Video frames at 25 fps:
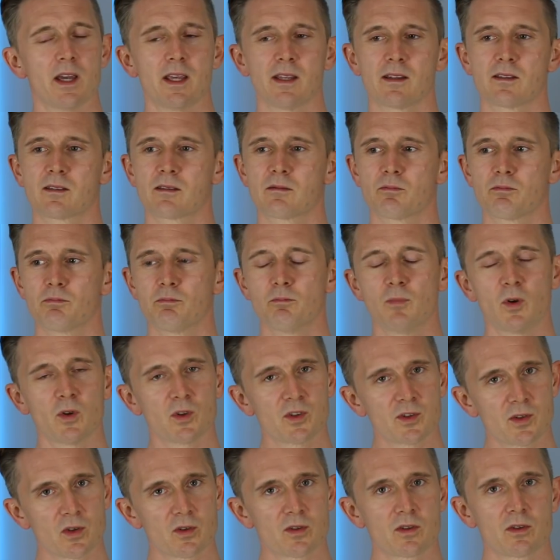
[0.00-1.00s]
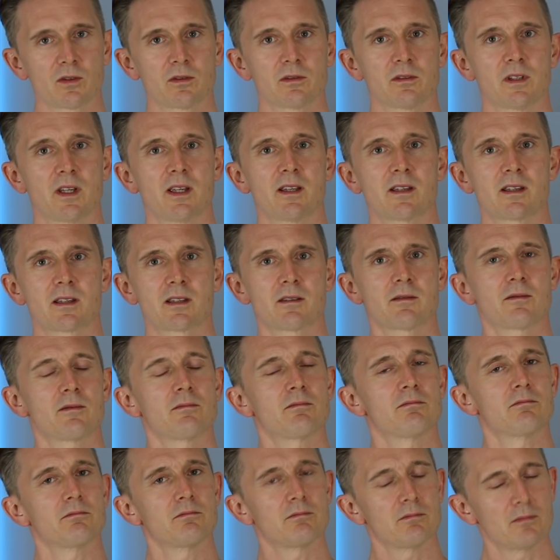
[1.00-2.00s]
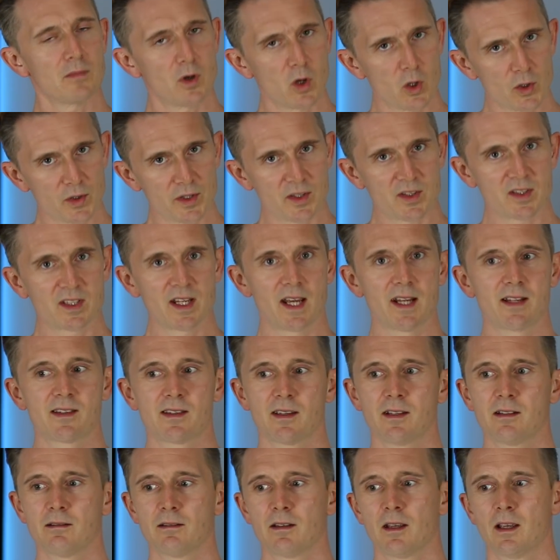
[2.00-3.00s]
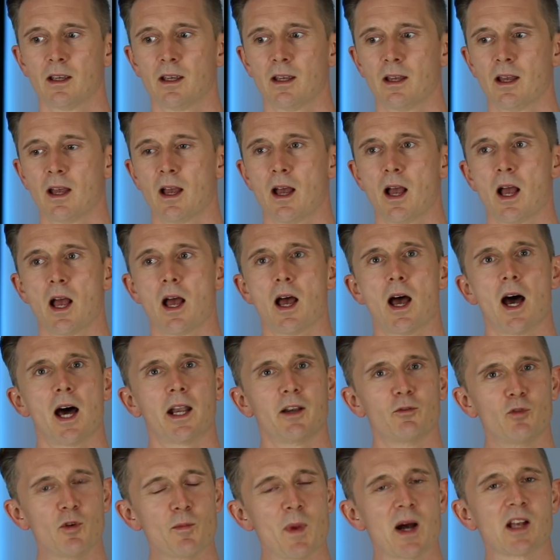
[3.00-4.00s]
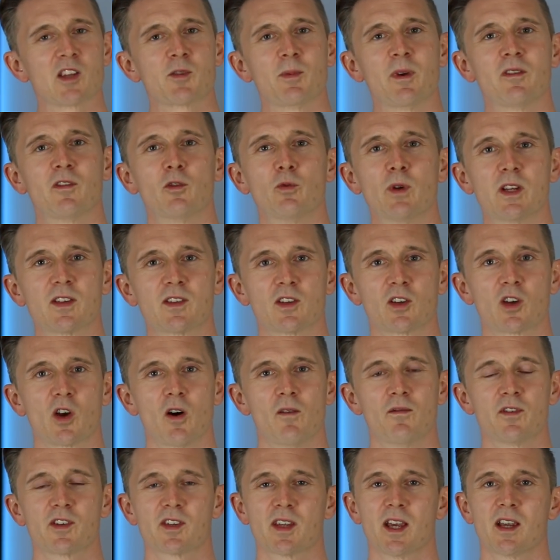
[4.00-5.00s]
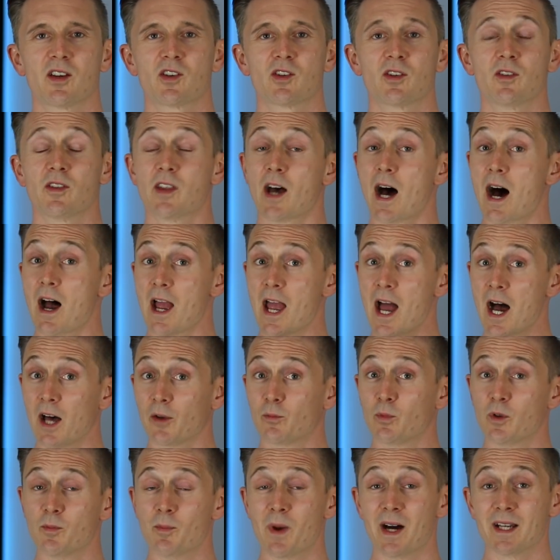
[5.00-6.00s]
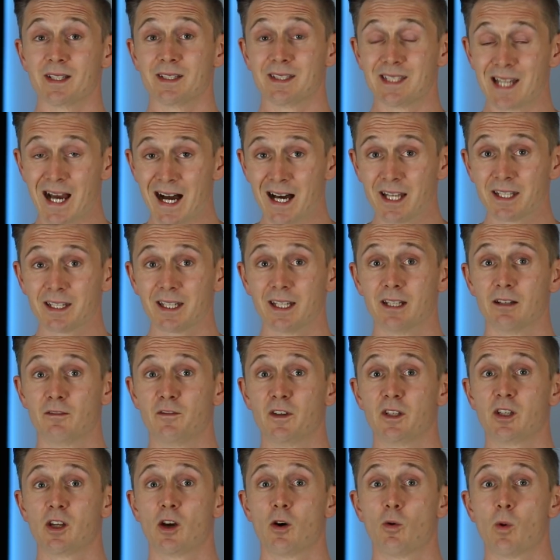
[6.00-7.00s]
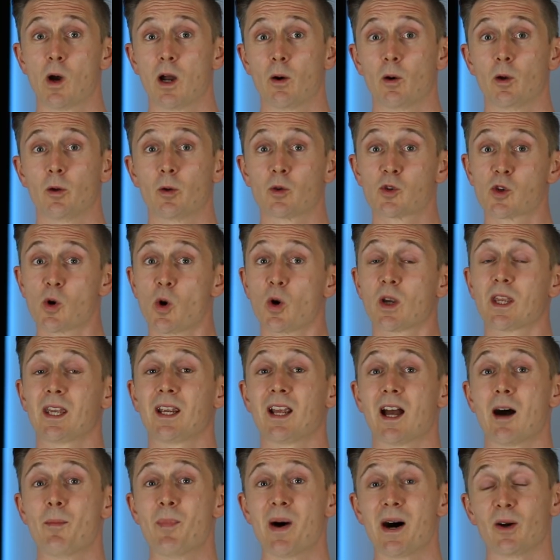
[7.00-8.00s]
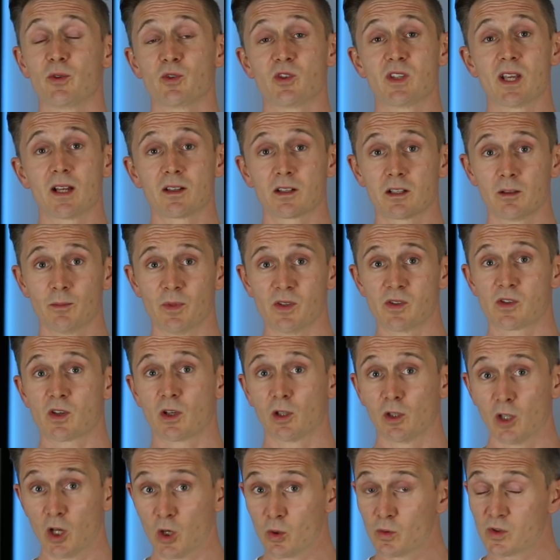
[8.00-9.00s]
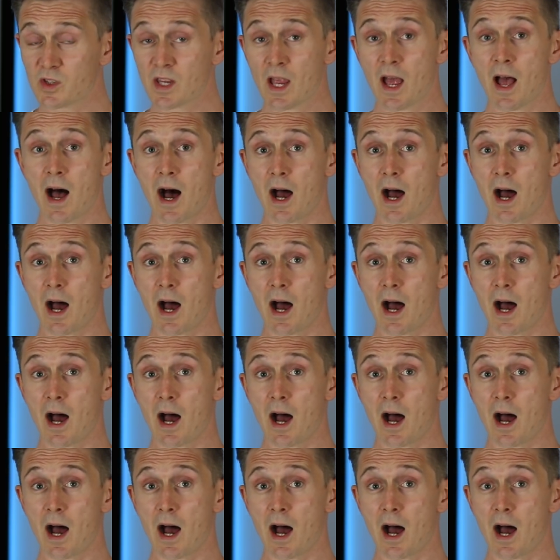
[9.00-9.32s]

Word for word: It's more subtle, it's understated, and it reminds me of a recent conversation that I had with my dad in a video where we were talking about gentlemen's colognes.